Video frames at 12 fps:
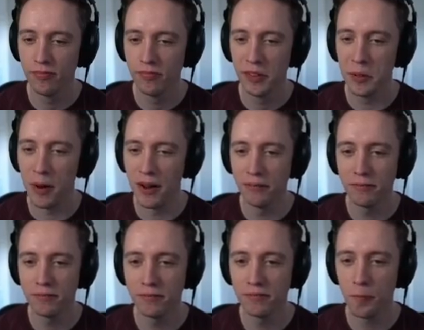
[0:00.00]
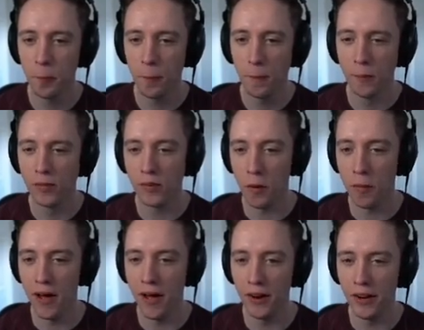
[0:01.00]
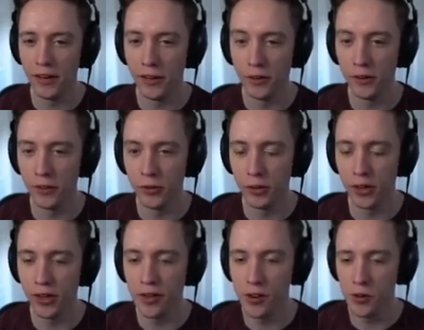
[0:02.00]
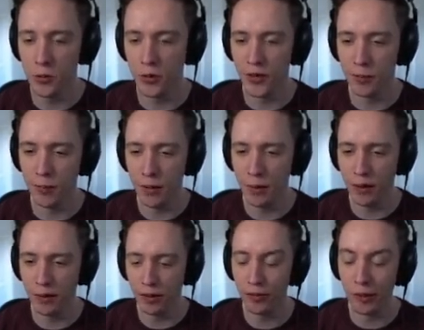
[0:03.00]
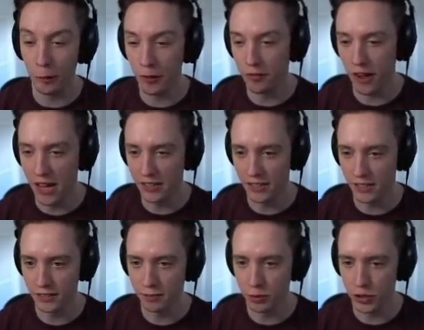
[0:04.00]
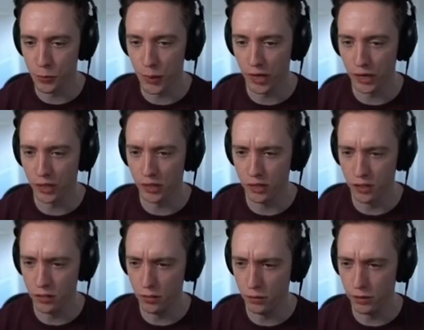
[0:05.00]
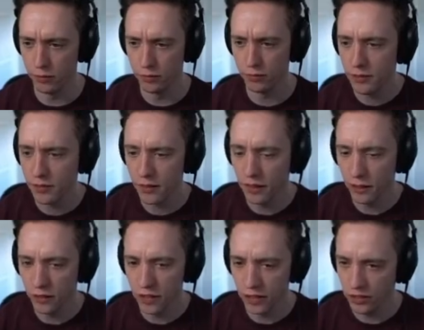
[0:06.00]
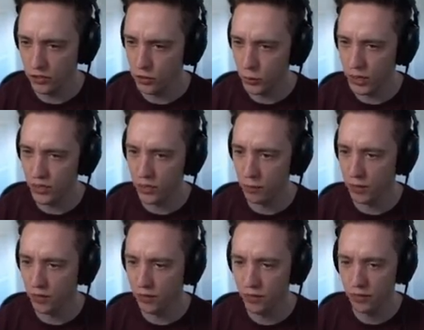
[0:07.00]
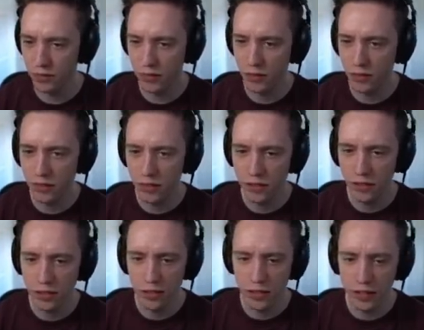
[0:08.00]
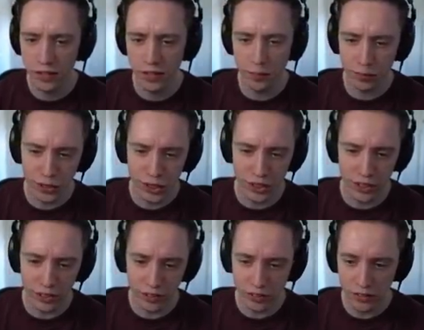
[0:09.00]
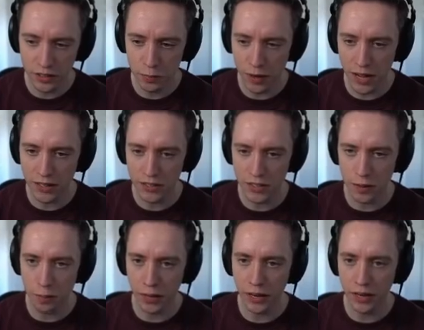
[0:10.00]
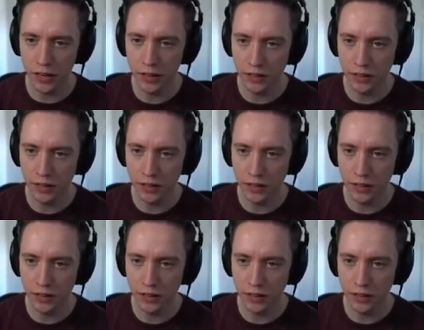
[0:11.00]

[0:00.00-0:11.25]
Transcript: Come on. Come on, Leon, you can do it. Maybe run there a little bit faster. Put your back into it. Leon take his sweet time, man. You gotta appreciate it. This man does not panic.